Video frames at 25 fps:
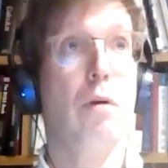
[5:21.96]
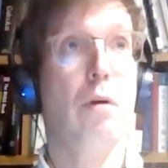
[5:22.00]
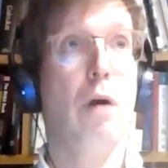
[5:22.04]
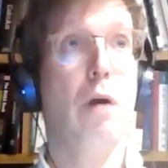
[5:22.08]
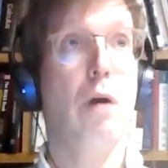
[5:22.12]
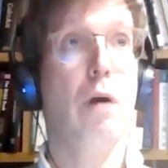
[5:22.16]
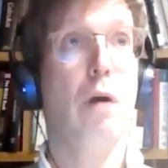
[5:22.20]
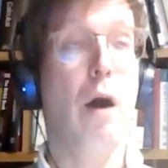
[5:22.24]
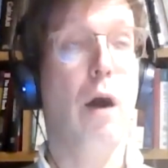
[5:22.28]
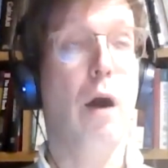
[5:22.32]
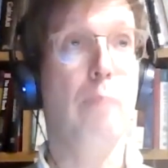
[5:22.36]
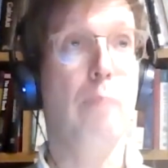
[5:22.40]

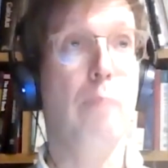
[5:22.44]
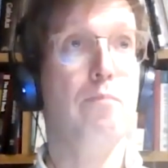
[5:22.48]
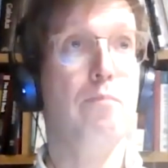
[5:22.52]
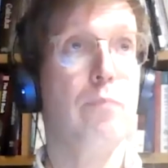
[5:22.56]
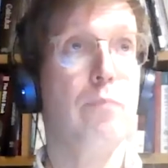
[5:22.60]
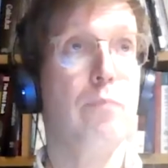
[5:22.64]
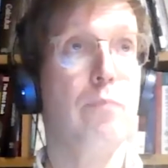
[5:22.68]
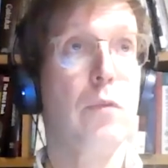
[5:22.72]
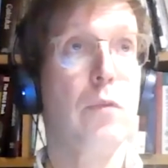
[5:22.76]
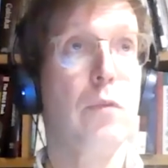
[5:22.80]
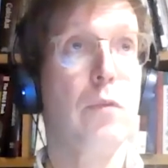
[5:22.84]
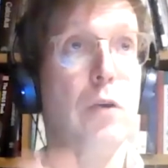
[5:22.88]
um,
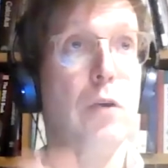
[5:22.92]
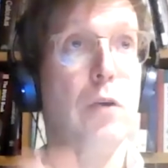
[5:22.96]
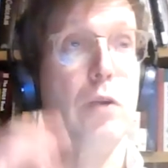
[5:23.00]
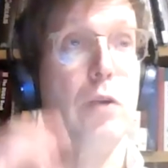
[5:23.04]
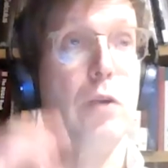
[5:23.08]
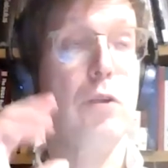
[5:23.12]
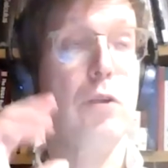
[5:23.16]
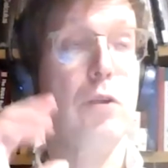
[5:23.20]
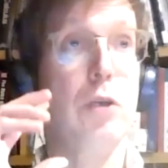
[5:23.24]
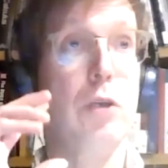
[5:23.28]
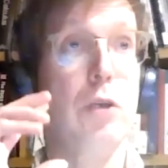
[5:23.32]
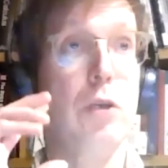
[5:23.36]
to
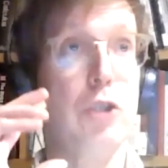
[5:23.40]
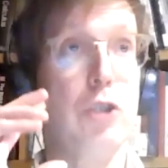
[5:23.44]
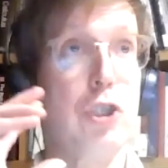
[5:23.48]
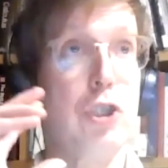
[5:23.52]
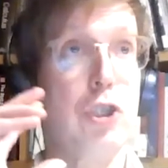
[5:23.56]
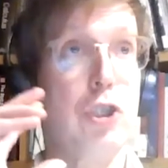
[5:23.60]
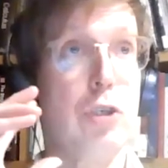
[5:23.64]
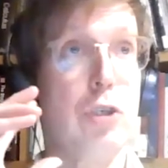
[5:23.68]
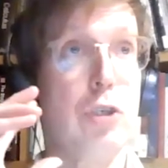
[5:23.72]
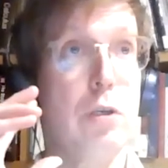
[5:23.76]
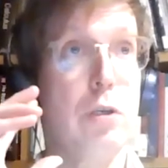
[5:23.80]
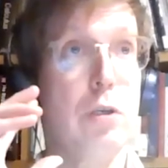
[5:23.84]
to
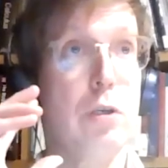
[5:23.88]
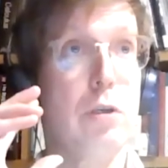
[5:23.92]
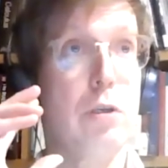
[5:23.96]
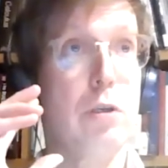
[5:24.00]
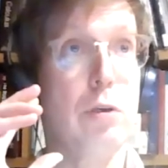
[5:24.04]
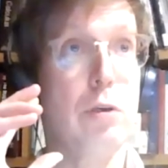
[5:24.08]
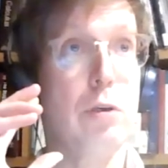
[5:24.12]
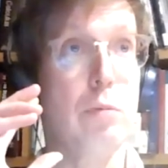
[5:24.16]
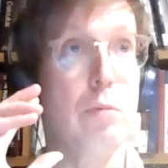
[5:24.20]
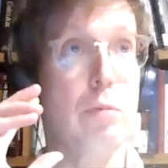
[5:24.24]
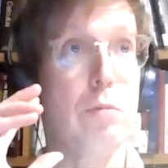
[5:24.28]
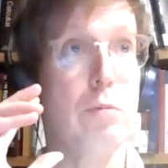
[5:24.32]

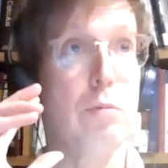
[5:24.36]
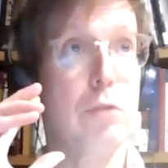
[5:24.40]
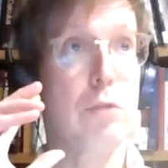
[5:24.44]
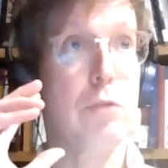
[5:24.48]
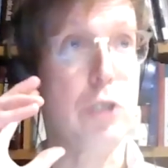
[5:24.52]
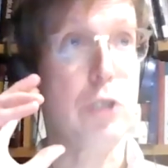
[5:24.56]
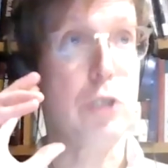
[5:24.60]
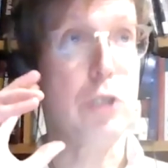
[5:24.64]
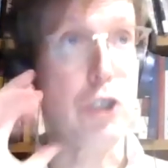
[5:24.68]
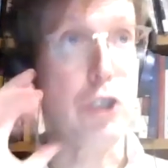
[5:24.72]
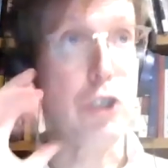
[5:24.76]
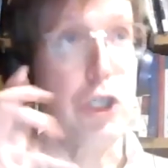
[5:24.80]
to
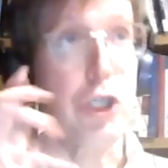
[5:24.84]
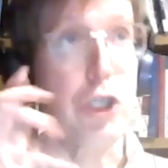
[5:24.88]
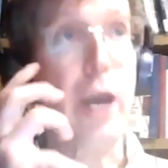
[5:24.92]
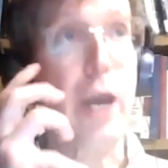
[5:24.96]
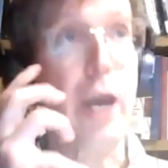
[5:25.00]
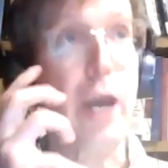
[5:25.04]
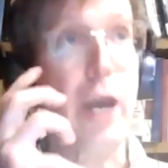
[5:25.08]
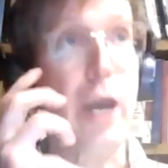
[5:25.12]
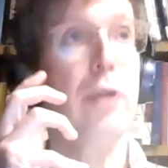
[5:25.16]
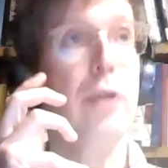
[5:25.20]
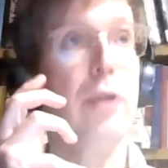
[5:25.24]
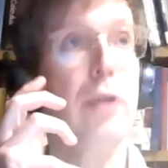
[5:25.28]
to
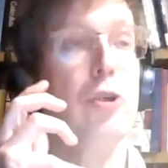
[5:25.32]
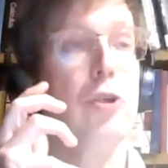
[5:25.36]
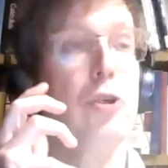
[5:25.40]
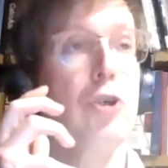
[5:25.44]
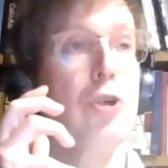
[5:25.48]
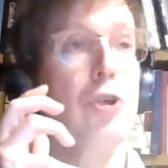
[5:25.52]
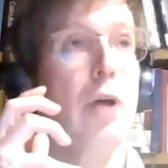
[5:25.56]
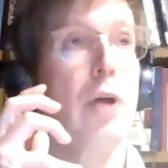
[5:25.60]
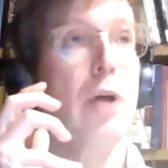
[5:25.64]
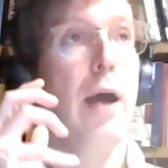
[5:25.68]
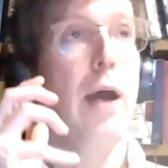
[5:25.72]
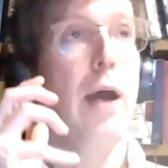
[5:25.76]
change